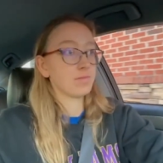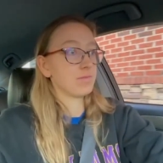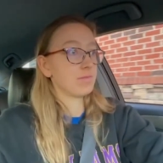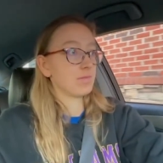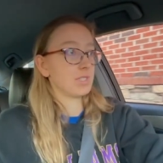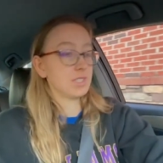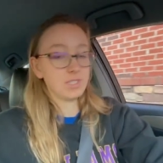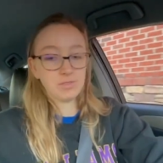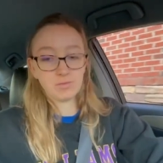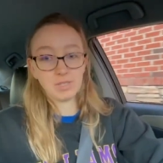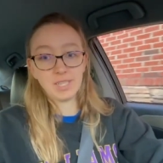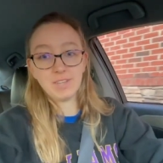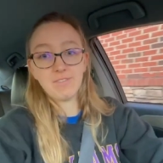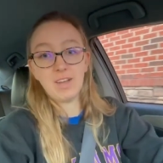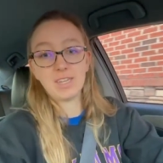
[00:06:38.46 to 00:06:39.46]
This is a
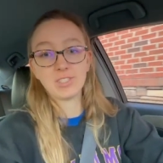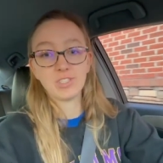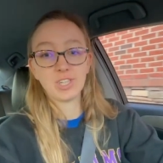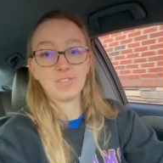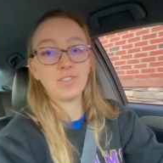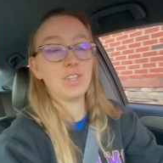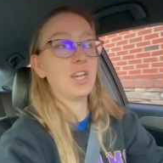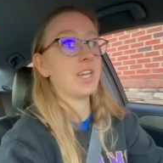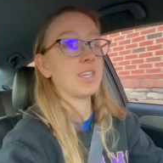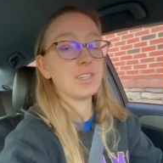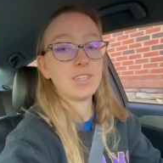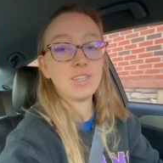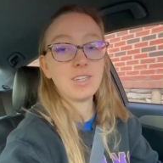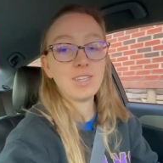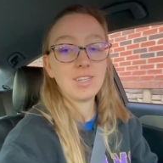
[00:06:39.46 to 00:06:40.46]
really fast Chick-fil-A.
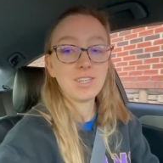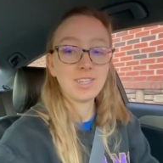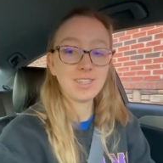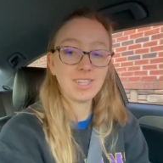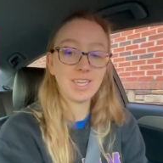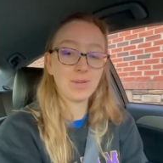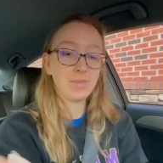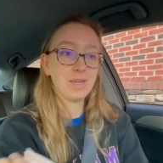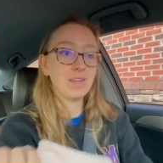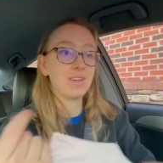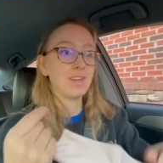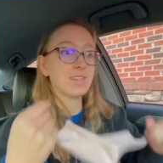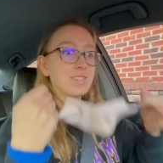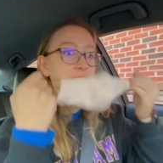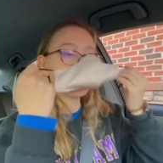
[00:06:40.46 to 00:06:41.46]
Good thing I'm here
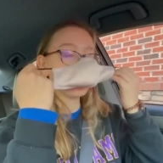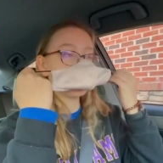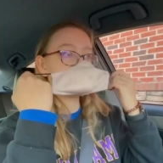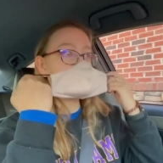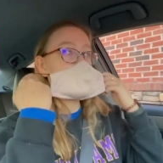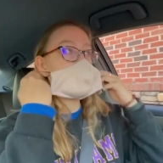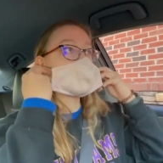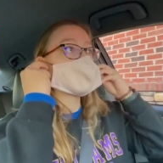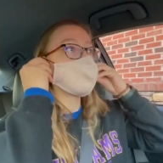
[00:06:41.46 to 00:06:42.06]
at six in the